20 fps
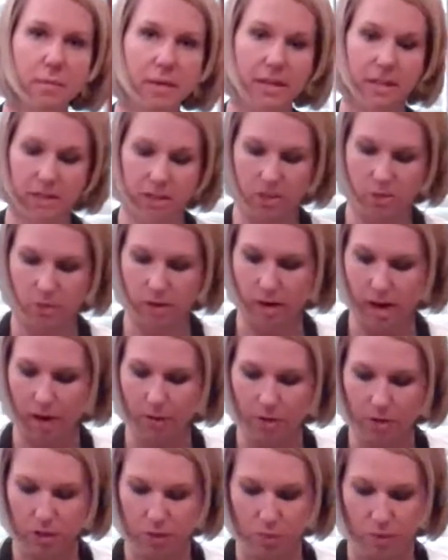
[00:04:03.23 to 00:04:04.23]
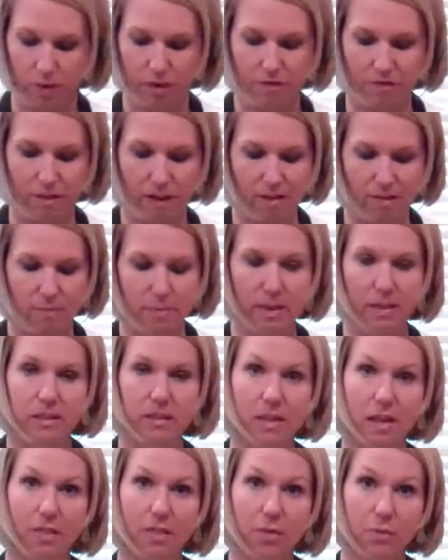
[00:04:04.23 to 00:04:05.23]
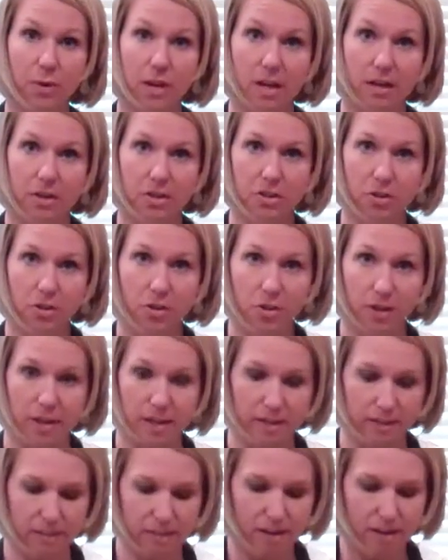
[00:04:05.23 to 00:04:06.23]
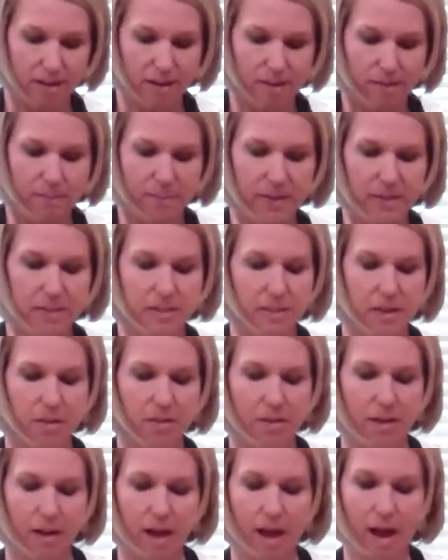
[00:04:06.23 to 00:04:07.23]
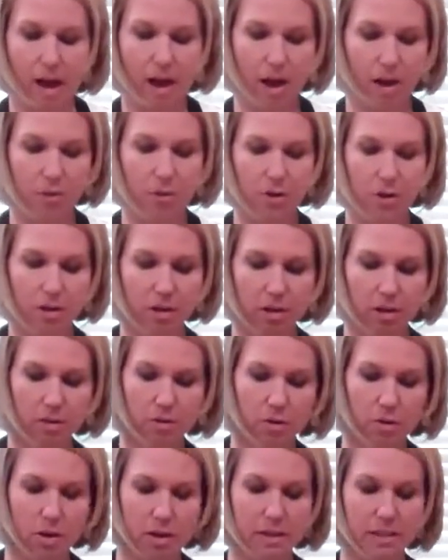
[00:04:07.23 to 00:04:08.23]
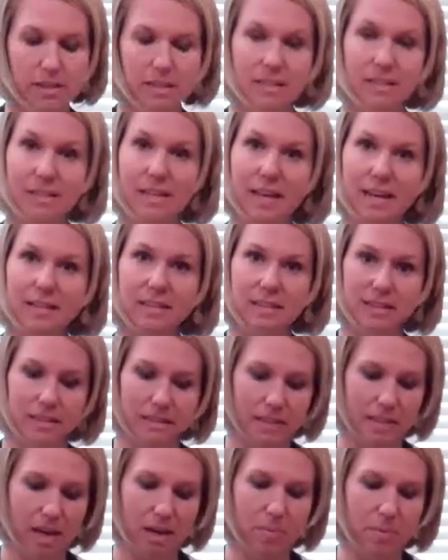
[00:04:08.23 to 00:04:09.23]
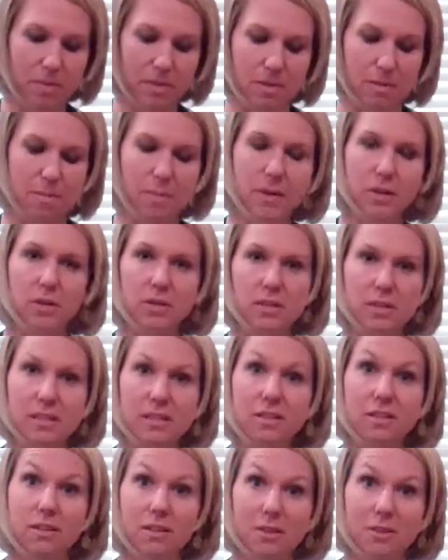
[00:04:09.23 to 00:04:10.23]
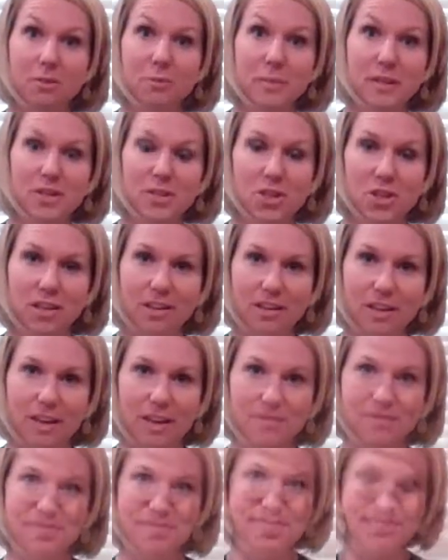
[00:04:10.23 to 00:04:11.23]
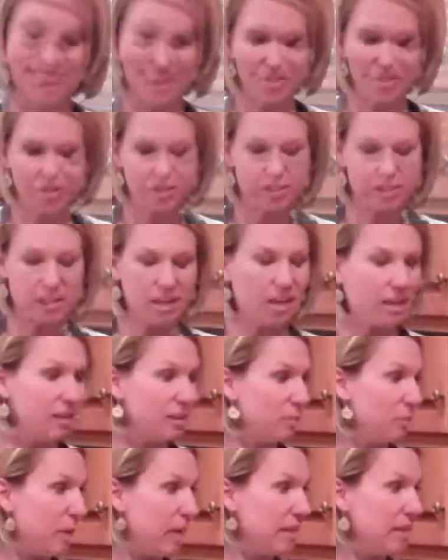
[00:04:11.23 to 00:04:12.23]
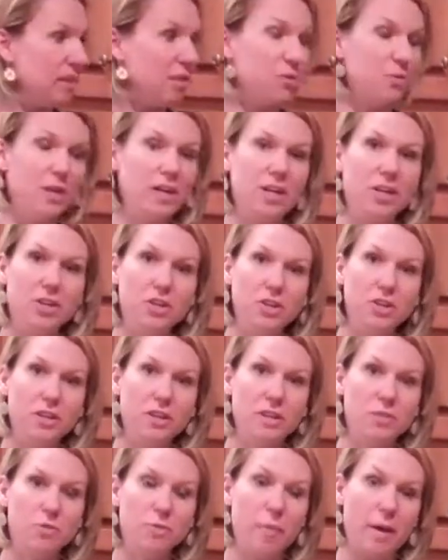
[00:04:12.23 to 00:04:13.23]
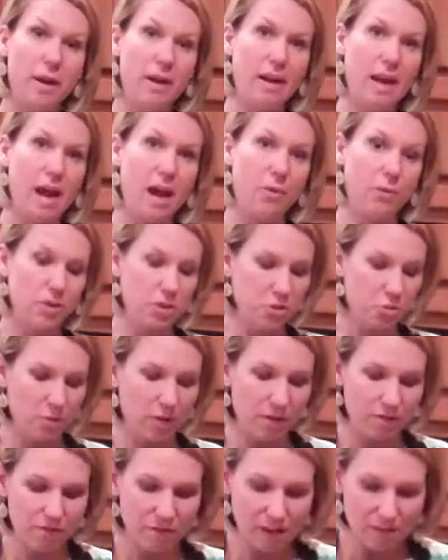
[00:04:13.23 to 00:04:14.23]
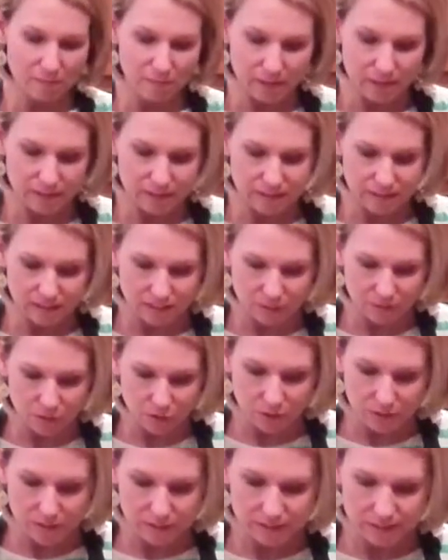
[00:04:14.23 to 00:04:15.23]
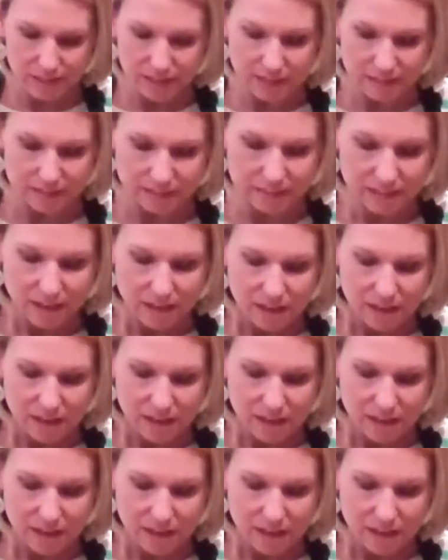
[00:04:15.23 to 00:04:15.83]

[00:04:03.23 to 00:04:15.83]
minutes to 1 hour and 25 minutes at 300 degrees until the outer crust is nice and set, but the middle is still a little bit jiggly. The strawberry cheesecake is baked at 300 degrees for about 1 hour and 25 minutes, and if you can see, it's